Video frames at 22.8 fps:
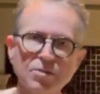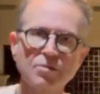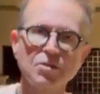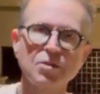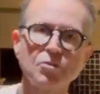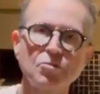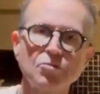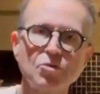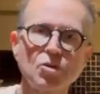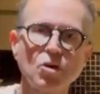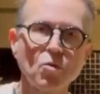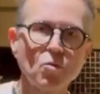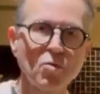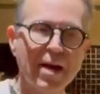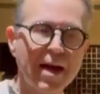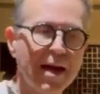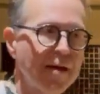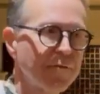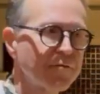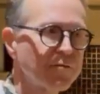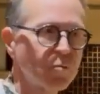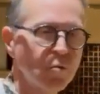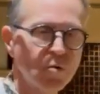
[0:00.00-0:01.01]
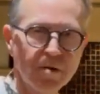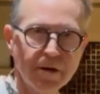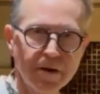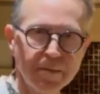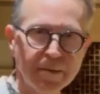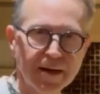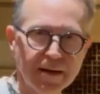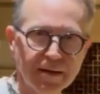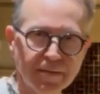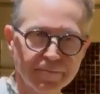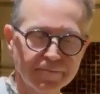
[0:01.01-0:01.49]
that you don't have to worry
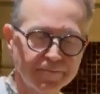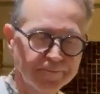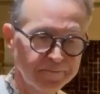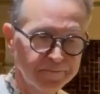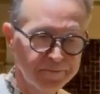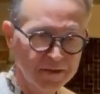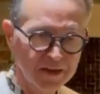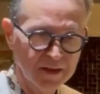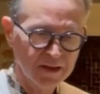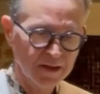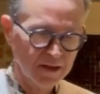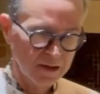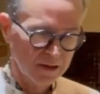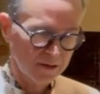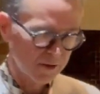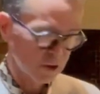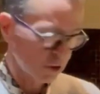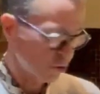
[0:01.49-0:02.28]
about the, the